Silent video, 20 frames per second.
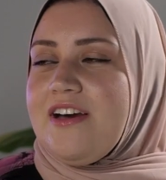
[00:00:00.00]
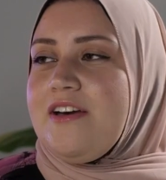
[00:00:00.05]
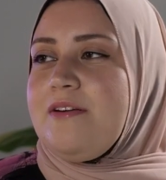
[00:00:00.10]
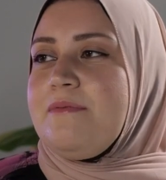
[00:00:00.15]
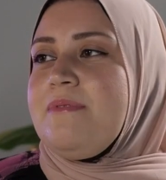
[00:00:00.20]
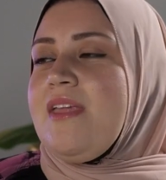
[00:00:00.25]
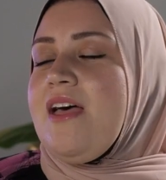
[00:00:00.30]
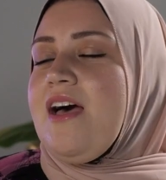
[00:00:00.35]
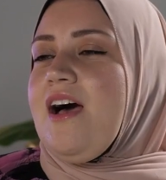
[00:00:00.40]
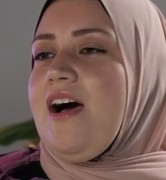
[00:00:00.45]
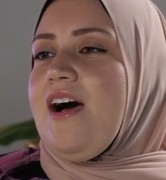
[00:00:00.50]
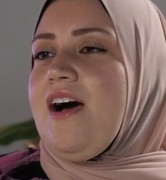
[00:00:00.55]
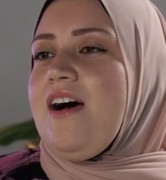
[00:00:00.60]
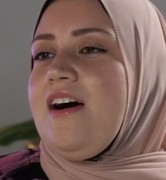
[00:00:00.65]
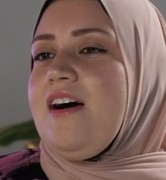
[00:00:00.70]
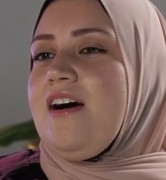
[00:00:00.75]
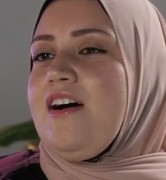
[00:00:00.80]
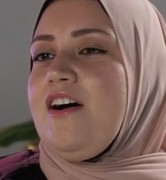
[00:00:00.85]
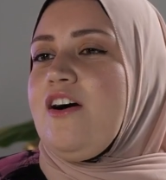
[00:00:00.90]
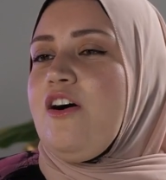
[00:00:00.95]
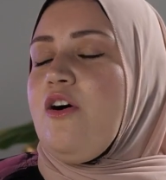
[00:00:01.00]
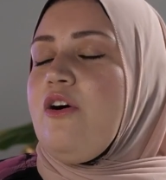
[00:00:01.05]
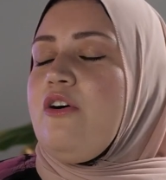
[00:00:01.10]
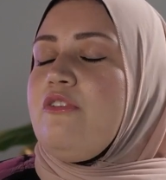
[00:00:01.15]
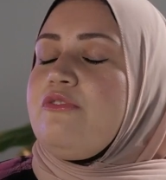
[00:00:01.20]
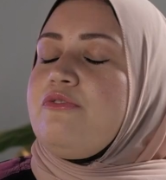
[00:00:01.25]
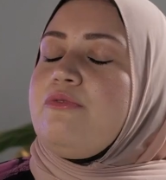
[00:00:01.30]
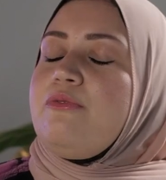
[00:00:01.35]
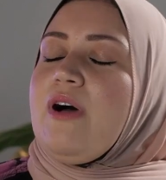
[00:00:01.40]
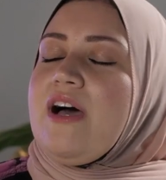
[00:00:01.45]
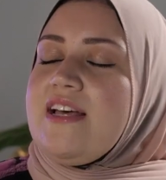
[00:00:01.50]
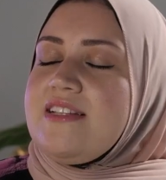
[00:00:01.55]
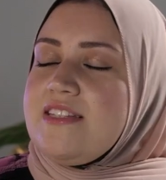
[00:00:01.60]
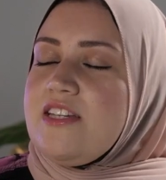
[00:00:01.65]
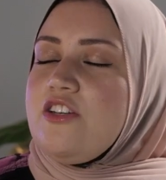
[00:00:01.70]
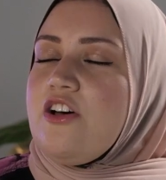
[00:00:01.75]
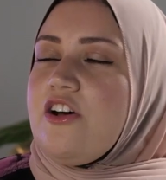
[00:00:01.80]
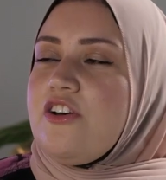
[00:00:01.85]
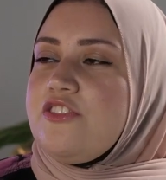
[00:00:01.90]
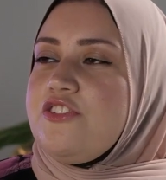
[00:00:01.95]
Okay. As
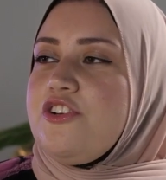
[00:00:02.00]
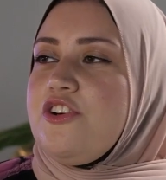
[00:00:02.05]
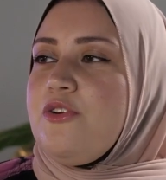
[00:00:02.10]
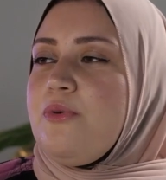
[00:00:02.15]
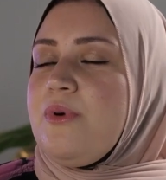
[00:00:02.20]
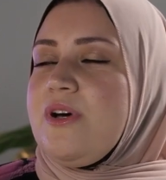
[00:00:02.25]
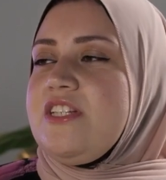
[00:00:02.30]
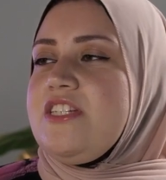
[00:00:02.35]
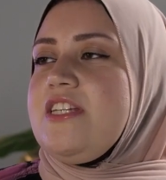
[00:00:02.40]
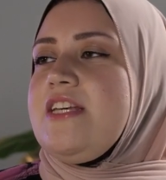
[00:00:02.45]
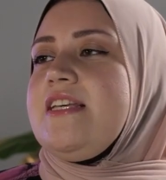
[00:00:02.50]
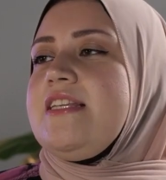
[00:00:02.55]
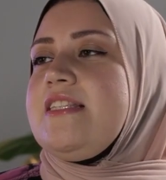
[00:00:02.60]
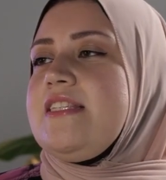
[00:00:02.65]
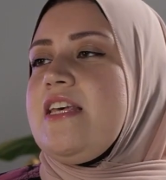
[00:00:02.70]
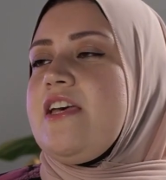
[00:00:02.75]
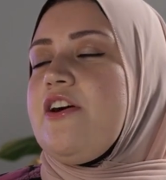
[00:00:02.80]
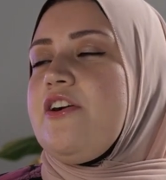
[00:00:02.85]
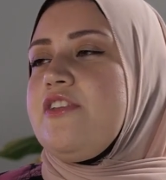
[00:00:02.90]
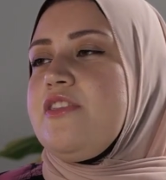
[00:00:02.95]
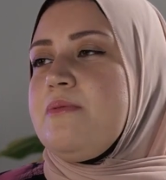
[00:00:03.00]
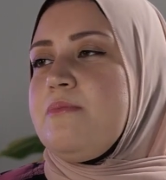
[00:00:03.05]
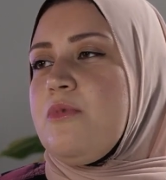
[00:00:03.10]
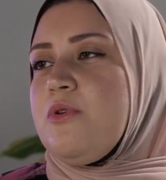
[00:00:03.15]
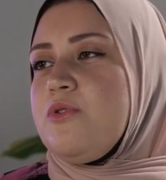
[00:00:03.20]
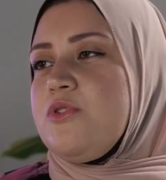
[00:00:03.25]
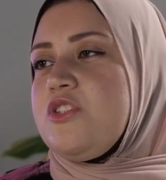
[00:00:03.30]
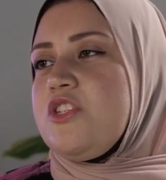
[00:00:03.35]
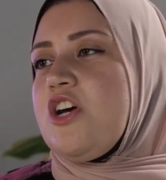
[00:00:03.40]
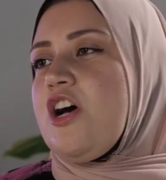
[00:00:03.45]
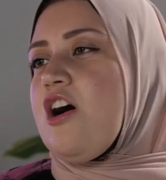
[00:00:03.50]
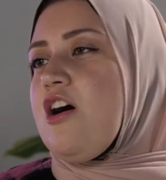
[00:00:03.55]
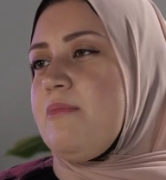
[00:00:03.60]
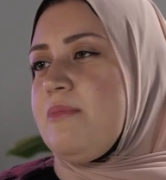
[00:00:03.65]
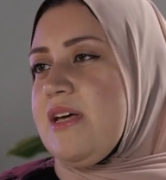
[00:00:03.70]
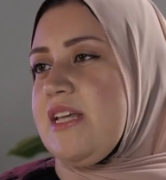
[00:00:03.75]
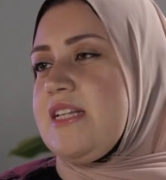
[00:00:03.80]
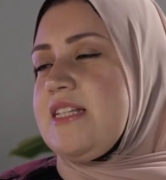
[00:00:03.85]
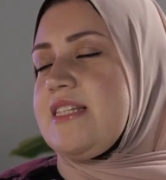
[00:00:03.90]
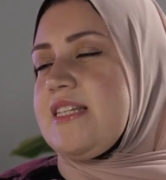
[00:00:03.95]
a doctor, what do you see are the most
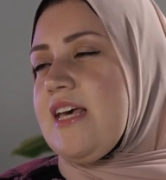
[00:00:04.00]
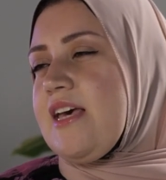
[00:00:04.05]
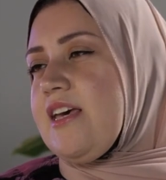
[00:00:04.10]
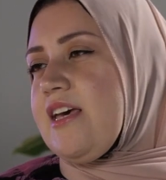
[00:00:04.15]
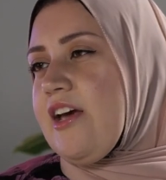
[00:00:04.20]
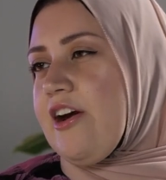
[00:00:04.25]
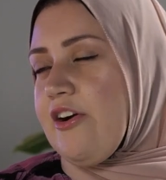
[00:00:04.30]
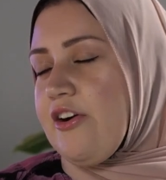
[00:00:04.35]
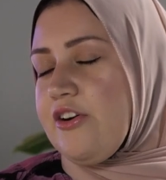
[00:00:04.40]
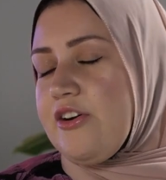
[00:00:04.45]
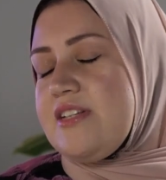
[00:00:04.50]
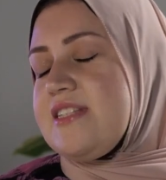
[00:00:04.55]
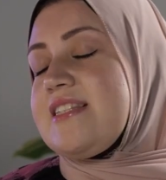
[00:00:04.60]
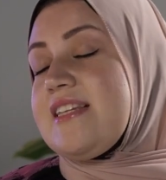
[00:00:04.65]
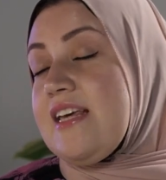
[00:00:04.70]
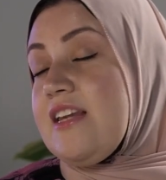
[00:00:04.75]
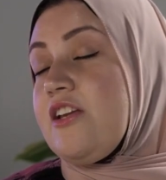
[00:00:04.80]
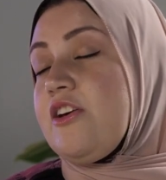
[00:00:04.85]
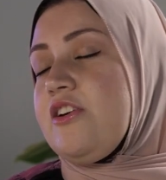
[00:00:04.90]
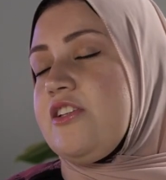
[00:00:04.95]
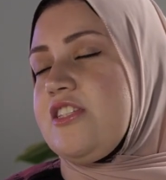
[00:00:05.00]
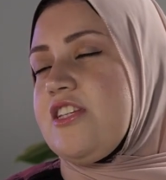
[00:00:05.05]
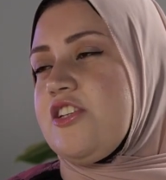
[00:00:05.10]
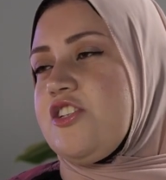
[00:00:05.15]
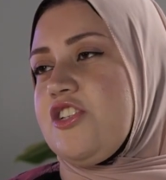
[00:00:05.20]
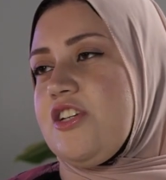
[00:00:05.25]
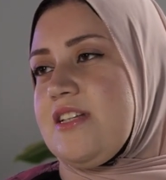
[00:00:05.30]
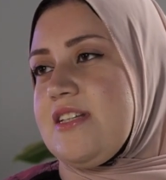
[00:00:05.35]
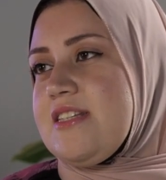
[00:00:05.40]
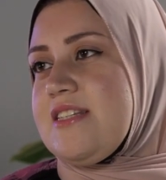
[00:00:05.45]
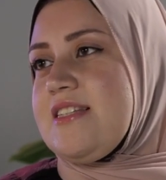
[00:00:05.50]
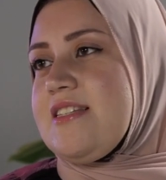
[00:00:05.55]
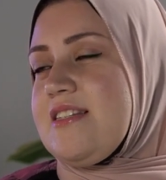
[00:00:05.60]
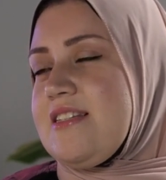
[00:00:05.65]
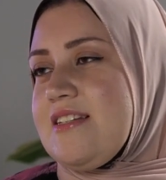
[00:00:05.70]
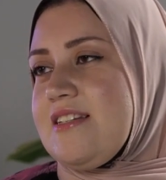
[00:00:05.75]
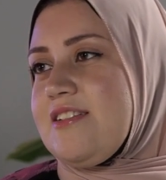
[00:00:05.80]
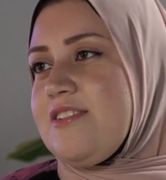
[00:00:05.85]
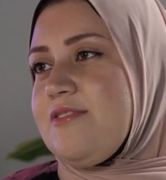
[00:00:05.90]
common skin conditions?